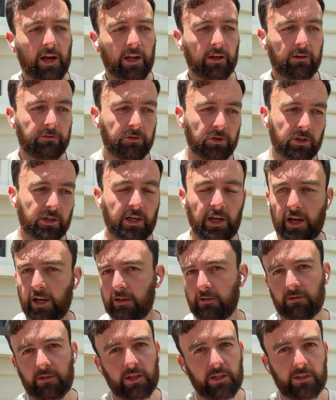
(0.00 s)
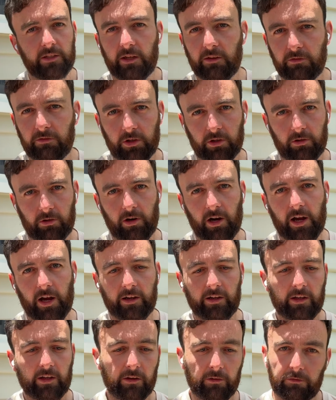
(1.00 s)
And if you can, then give it a
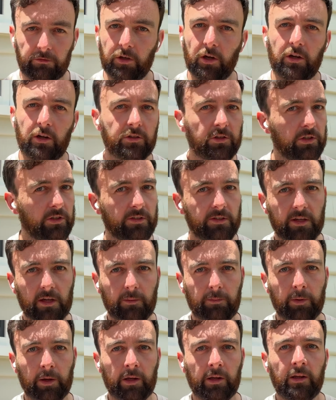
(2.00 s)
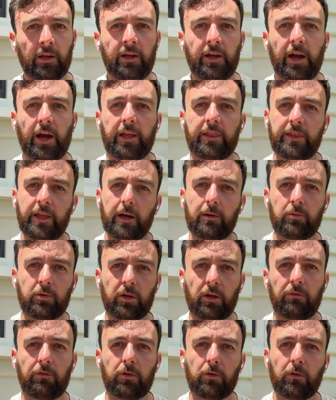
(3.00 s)
crack. And if not, you skip it. And that will
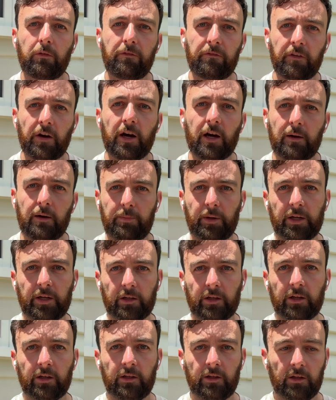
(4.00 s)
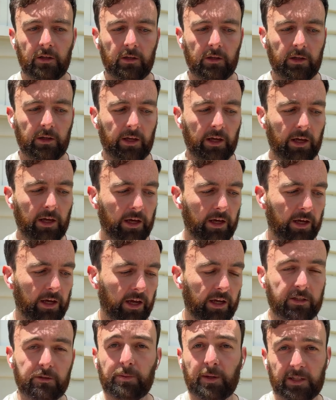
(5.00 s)
give you a far better
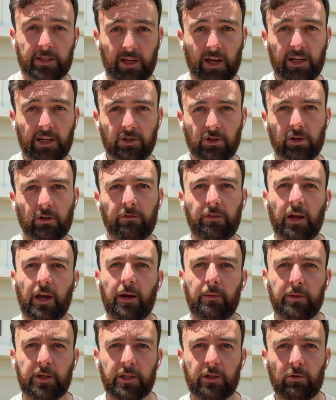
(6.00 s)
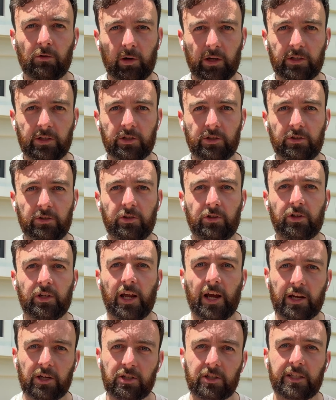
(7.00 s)
expectation of how many questions you could
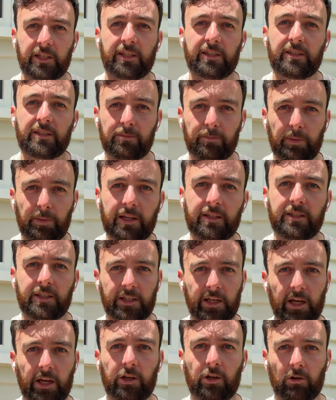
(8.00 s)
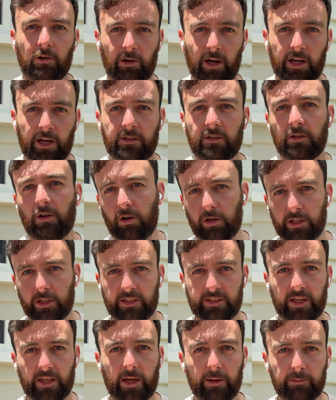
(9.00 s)
actually expect to get correct on
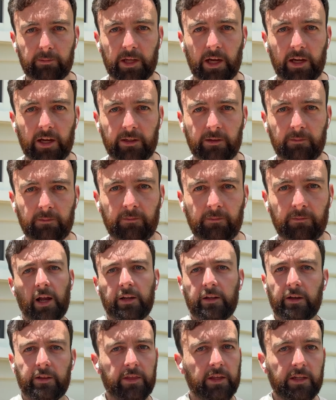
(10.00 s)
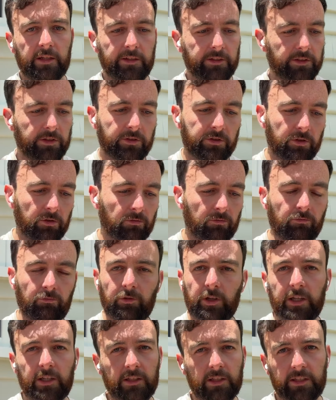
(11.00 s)
exam day. And I think it's just a
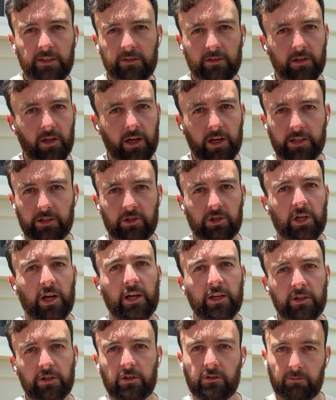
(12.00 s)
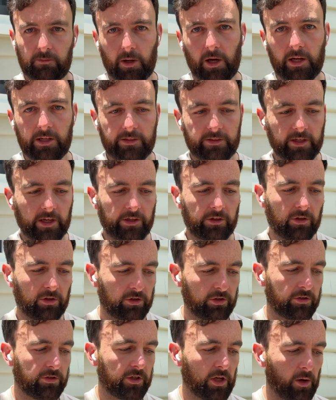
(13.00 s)
really slight change of mindset. You're
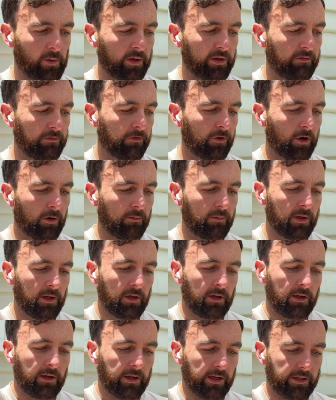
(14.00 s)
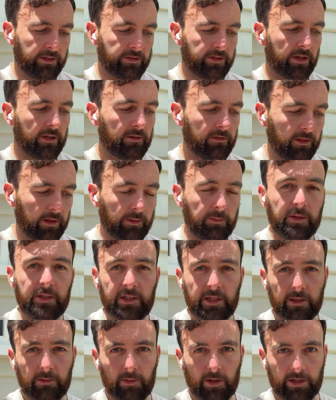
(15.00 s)
just going from, instead of
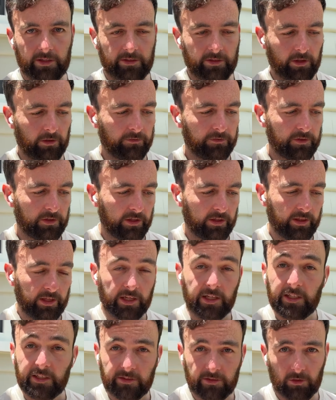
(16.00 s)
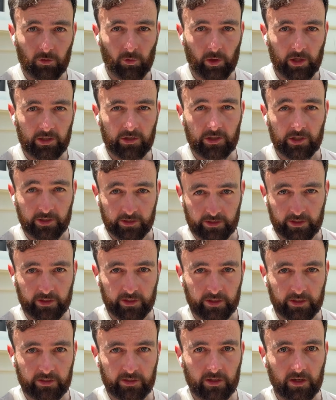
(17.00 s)
limiting myself to these questions in
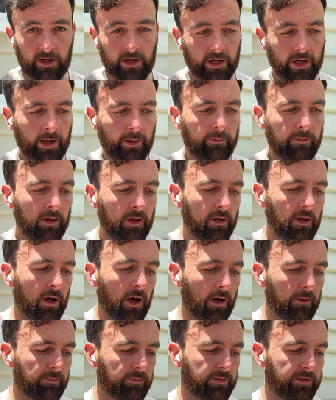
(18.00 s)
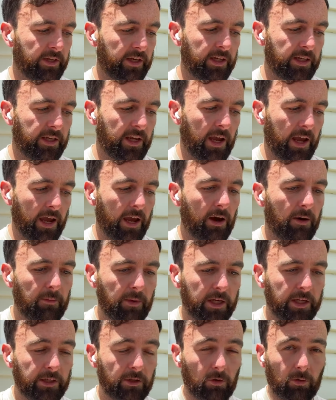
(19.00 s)
this time, I'm seeing how
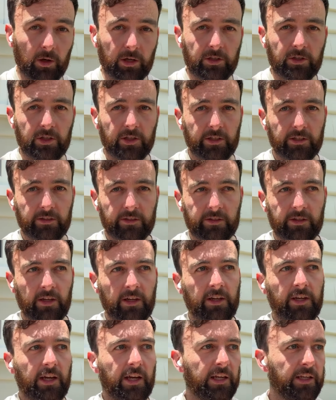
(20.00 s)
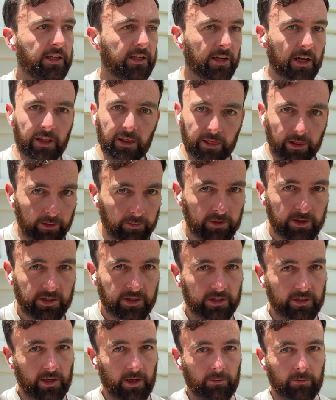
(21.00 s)
many questions in an
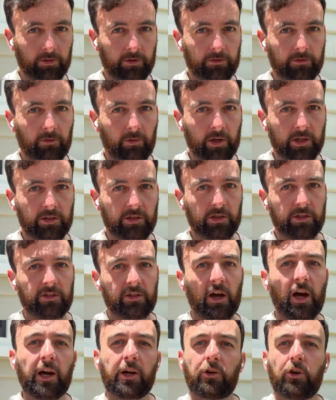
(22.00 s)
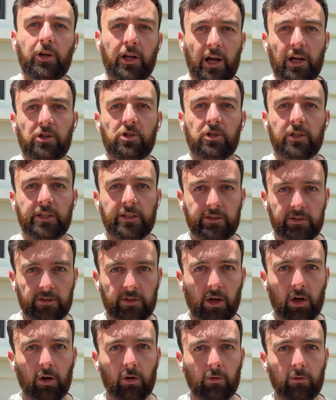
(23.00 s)
unlimited number of questions I could actually
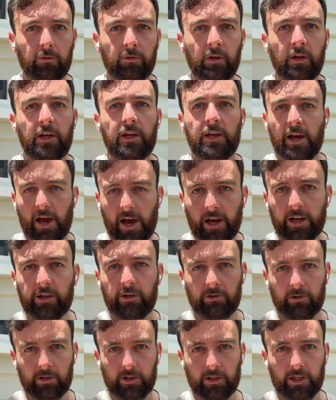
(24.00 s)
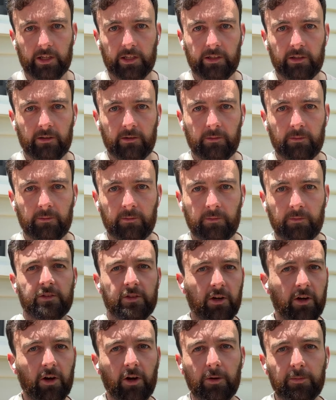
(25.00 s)
solve accurately.
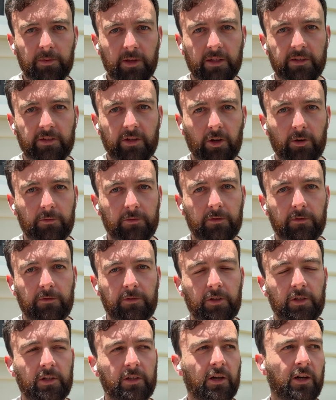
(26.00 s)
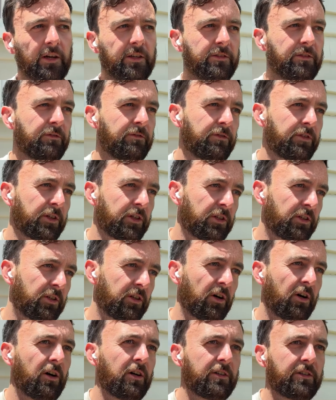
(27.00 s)
So I hope that's helpful for you guys. And for
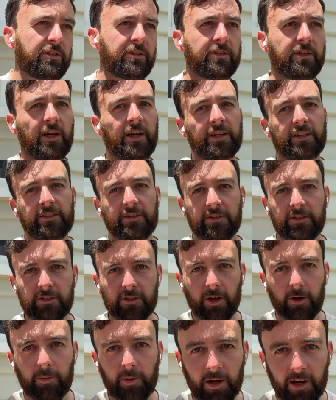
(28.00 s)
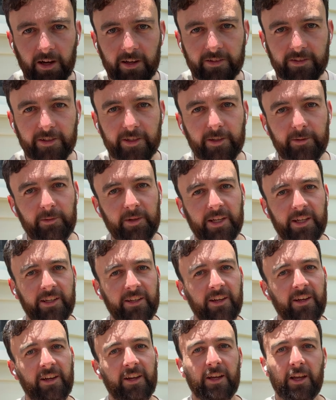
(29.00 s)
God's sake, stop asking
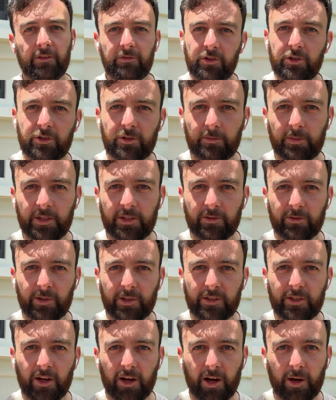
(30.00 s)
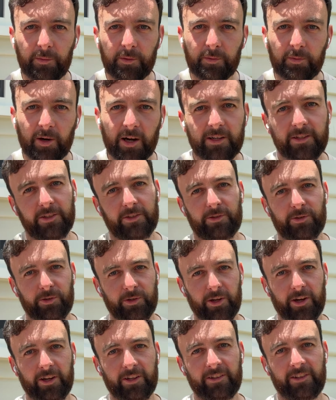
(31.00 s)
me if you should be doing timed practice or
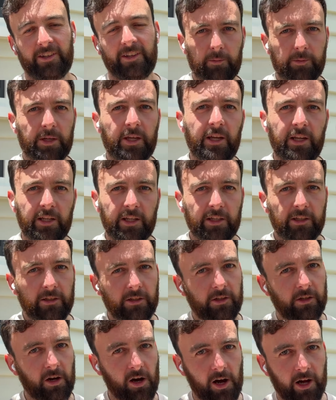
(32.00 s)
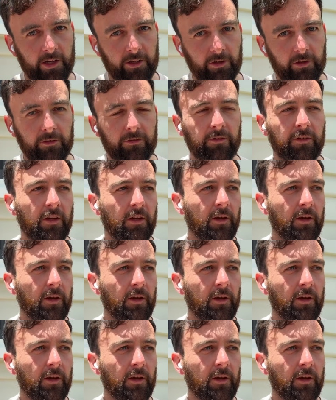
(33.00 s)
not. I'm kidding, kind of,